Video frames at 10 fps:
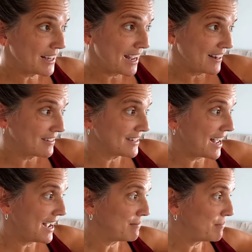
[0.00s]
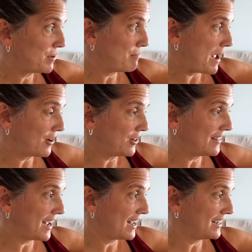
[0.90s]
out, so I can hang that outside and put a
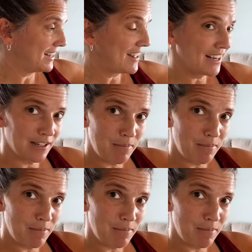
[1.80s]
battery in that and get